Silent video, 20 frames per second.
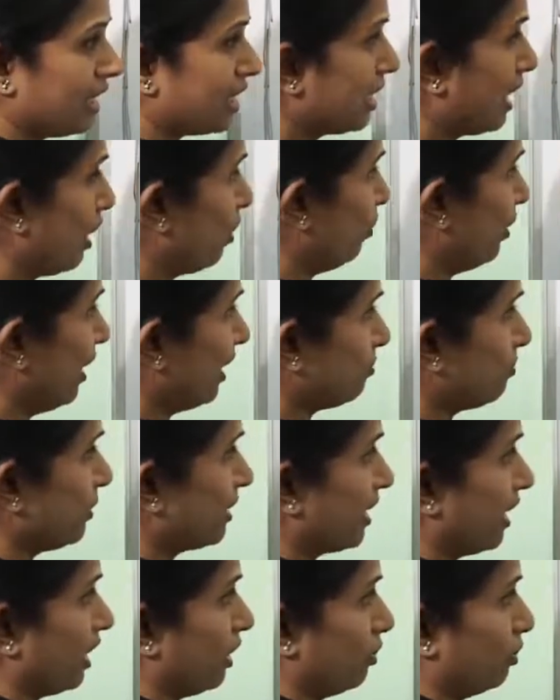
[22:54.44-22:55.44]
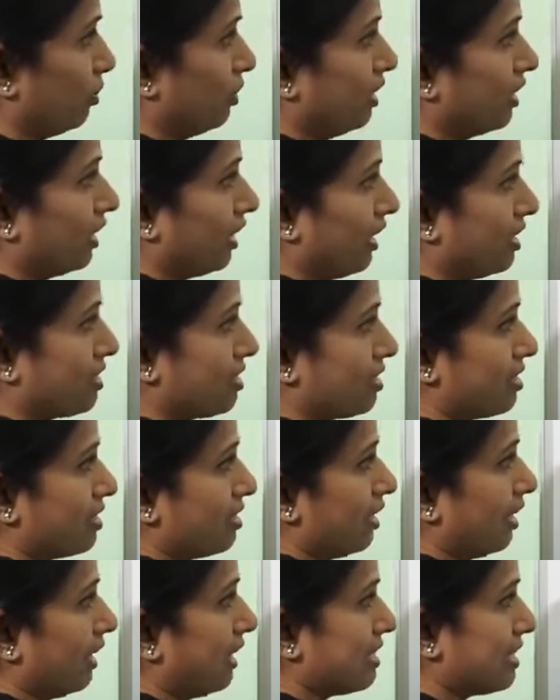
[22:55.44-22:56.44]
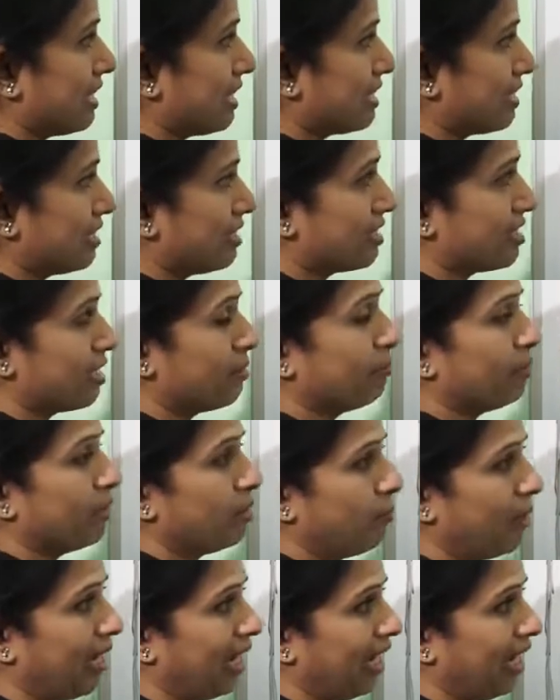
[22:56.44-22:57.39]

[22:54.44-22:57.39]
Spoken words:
now let me tell you, this is in simple